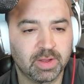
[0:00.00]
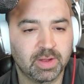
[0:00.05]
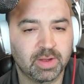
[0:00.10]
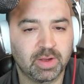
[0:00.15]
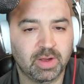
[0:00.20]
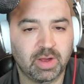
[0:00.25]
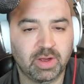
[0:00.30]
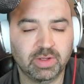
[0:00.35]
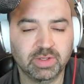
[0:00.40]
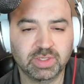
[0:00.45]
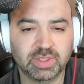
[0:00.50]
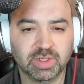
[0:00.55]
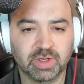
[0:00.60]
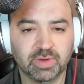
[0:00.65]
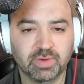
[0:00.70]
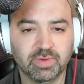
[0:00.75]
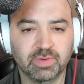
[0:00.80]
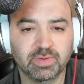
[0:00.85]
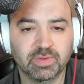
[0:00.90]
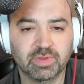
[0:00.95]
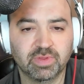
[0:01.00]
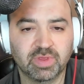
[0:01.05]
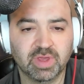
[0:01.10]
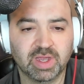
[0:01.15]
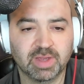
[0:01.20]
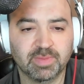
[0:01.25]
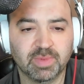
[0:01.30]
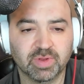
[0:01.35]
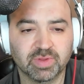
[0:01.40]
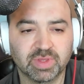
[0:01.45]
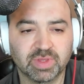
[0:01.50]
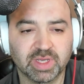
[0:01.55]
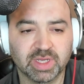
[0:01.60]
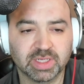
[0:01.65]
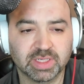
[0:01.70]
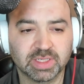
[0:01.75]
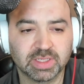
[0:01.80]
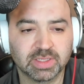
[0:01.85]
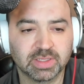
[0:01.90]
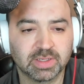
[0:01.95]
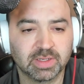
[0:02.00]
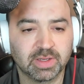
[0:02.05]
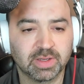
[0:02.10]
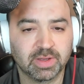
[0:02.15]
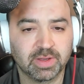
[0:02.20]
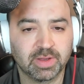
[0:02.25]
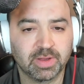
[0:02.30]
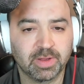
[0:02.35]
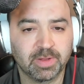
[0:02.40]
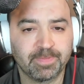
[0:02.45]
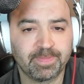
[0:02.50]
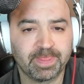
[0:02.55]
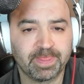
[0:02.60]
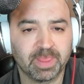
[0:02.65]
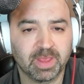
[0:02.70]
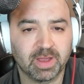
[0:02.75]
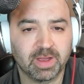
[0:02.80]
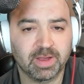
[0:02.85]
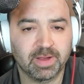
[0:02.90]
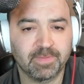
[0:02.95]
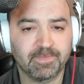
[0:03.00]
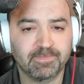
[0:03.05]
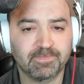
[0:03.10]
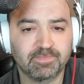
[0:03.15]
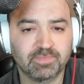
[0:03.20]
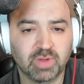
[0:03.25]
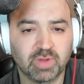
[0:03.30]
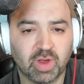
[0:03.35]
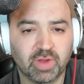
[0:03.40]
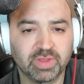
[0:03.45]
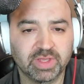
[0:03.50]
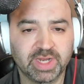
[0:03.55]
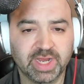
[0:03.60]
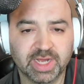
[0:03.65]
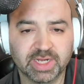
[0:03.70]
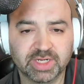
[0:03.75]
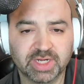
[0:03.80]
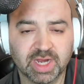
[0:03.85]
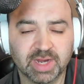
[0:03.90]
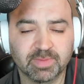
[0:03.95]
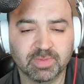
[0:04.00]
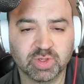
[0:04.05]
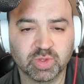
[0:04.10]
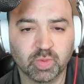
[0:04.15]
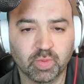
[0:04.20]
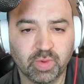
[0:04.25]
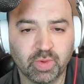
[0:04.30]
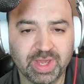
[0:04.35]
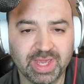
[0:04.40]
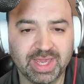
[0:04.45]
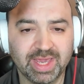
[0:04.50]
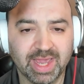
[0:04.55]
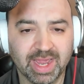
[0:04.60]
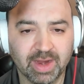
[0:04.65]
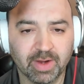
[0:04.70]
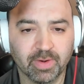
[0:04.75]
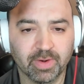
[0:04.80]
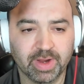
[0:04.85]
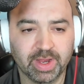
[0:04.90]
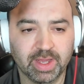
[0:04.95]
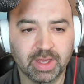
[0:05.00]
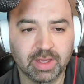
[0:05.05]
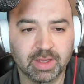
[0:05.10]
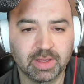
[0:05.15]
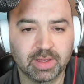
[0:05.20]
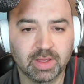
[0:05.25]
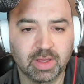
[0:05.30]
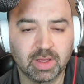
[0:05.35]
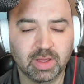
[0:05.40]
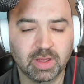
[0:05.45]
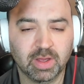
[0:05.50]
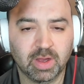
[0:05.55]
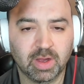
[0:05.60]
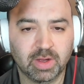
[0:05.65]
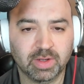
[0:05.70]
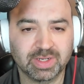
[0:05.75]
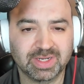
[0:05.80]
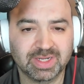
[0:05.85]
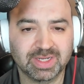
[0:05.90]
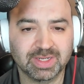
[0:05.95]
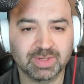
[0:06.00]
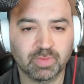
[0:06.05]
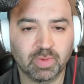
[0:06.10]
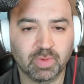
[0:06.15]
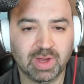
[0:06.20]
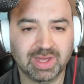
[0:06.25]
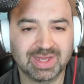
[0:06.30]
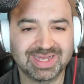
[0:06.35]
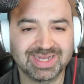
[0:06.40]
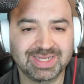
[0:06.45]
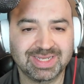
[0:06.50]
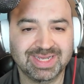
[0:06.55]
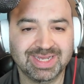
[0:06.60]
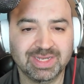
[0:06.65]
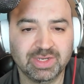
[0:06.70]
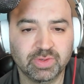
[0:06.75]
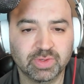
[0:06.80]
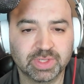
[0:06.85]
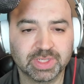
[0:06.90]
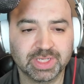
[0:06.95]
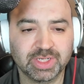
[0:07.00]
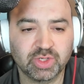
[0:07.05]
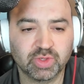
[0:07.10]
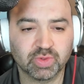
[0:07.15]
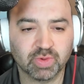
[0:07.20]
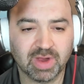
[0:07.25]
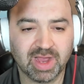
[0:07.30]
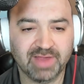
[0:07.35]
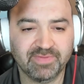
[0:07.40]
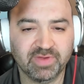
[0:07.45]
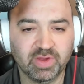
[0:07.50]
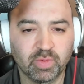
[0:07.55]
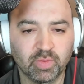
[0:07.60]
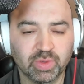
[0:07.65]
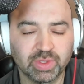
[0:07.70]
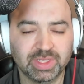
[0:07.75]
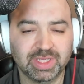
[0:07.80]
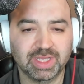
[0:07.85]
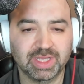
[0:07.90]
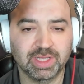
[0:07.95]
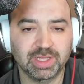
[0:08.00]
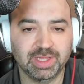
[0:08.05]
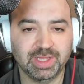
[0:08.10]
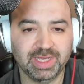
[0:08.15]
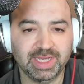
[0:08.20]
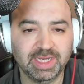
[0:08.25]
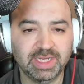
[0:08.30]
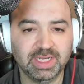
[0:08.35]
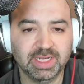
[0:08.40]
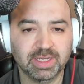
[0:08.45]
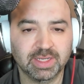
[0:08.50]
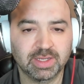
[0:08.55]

Also, think about this. All the dash cameras we carry while continuously driving will delete